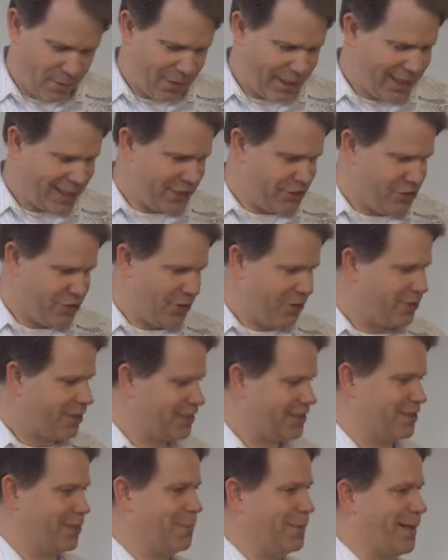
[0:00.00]
Why is
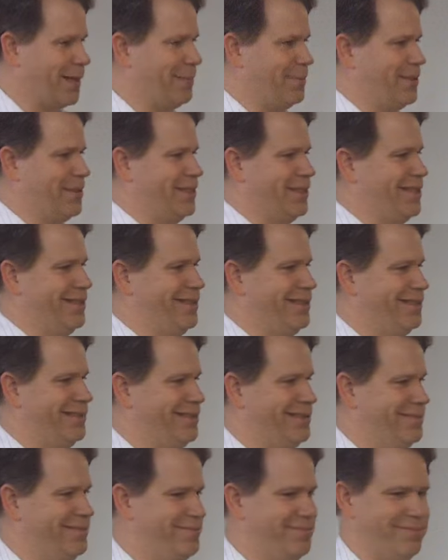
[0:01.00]
yoga so popular?
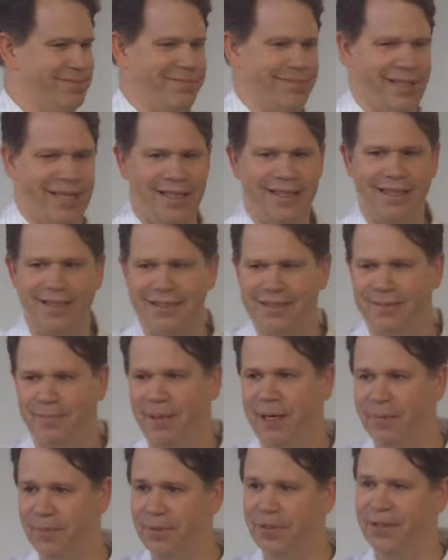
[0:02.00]
I think it's
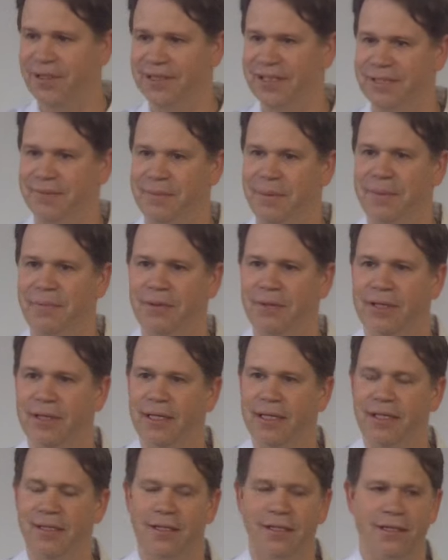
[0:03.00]
popular because people
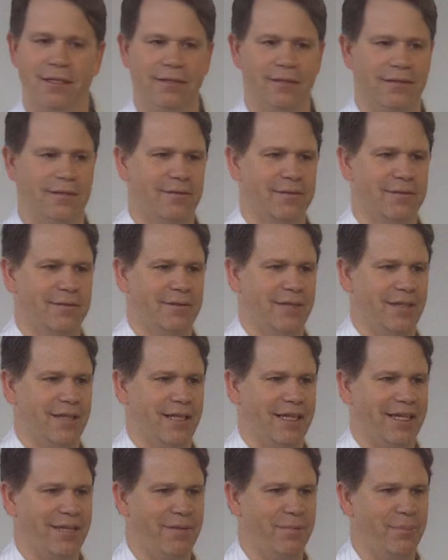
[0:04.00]
are like, oh,
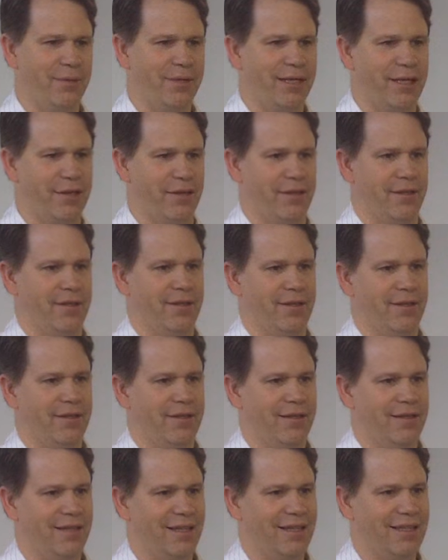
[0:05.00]
I can breathe
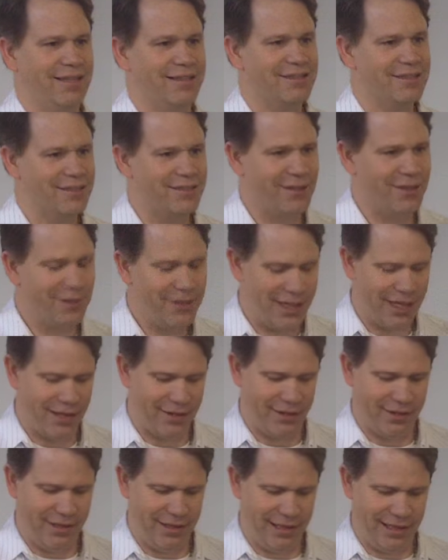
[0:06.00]
and slow
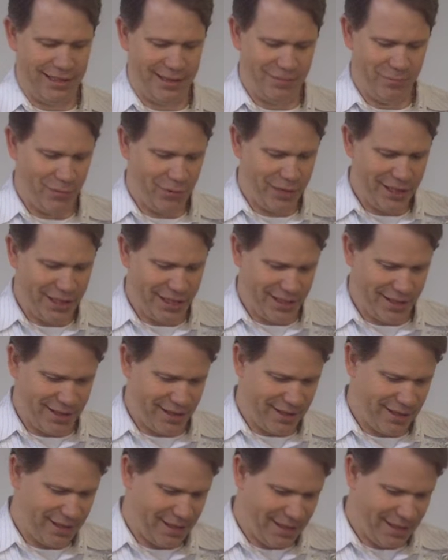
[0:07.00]
down and breathe.